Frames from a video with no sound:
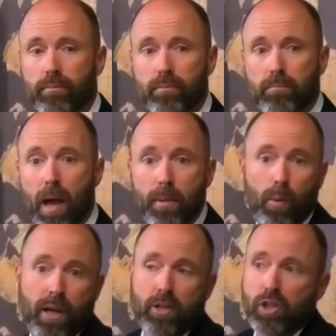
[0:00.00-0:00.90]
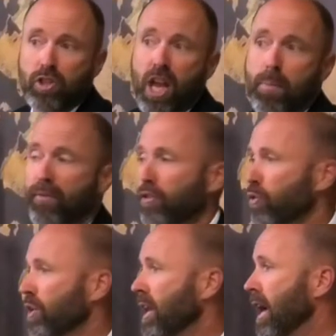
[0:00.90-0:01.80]
Maybe we could just keep it for
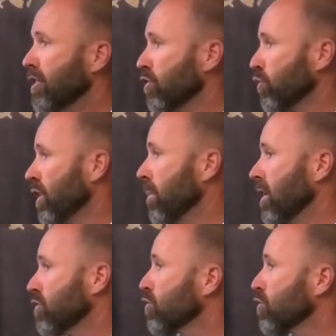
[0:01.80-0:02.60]
three days or three months or